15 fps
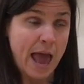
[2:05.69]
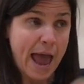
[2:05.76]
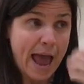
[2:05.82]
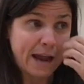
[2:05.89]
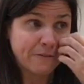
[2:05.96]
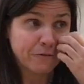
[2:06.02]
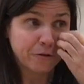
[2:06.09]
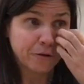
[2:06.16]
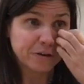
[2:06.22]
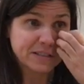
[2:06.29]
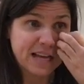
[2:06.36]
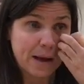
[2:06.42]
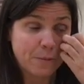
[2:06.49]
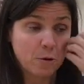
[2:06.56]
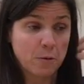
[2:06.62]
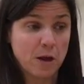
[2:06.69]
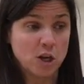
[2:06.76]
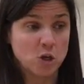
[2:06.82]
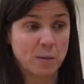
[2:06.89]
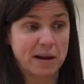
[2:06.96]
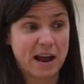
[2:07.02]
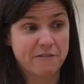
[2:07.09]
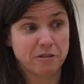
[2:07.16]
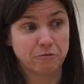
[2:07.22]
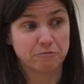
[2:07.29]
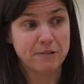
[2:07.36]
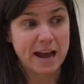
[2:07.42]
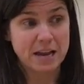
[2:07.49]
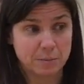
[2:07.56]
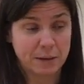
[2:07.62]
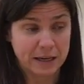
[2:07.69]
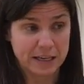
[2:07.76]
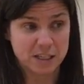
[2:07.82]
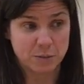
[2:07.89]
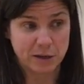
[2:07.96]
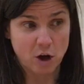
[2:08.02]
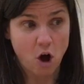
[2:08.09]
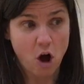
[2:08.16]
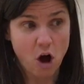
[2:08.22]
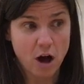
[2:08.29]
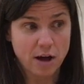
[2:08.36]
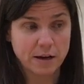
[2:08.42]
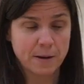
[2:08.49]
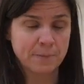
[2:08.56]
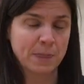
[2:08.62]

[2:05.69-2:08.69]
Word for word: And for example, you might have the red pennies be odd,